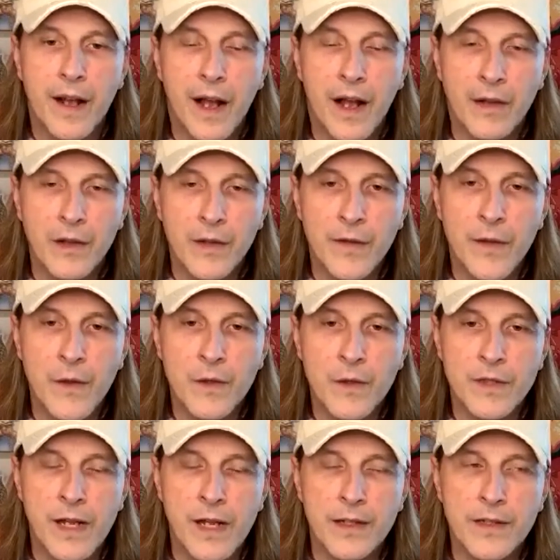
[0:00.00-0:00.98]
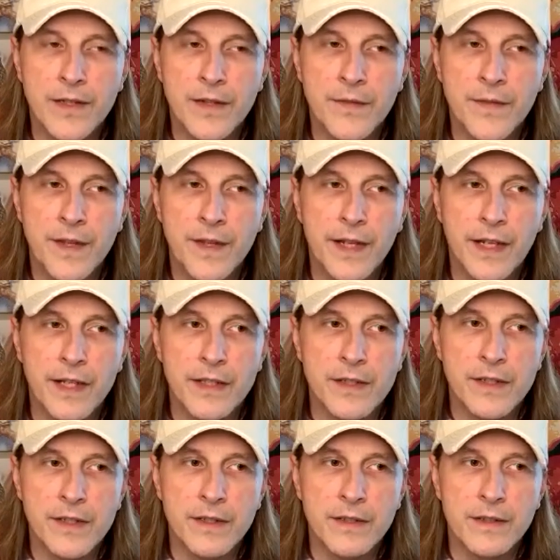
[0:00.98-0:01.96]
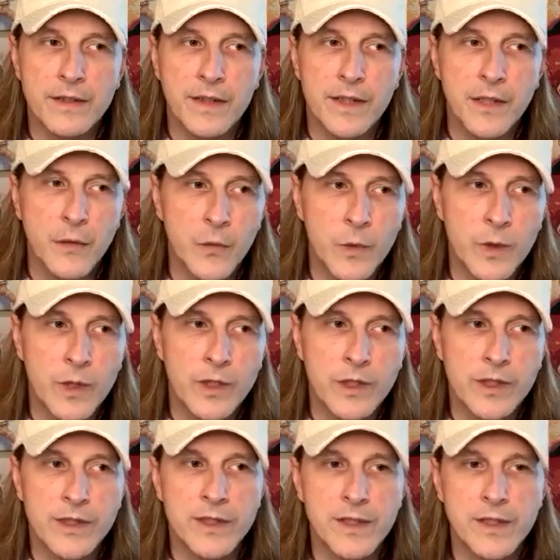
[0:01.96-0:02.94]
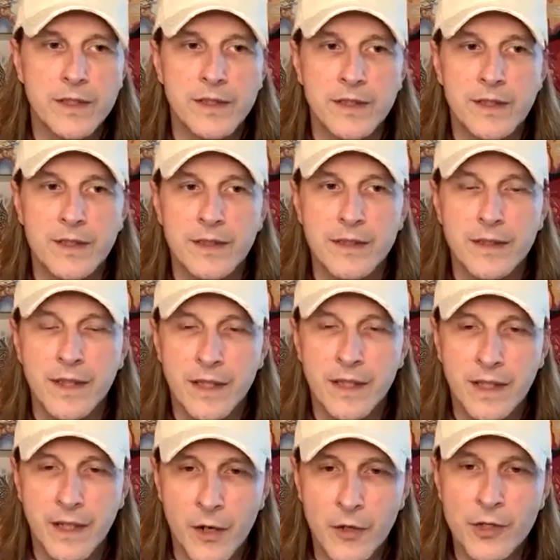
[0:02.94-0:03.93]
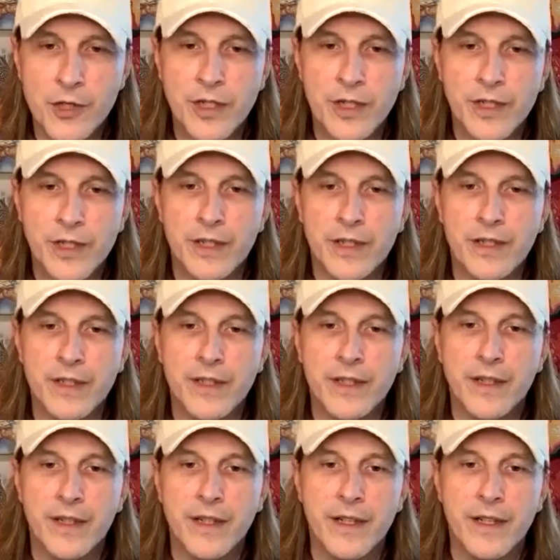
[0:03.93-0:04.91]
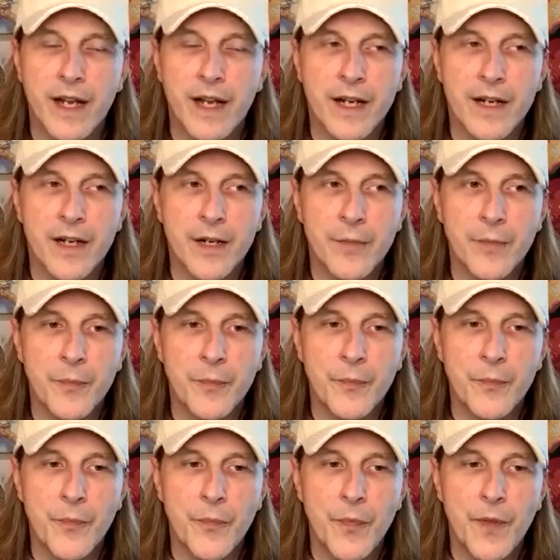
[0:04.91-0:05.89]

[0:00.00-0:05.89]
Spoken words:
all of those kinds of things in the woods, in the ocean. Um,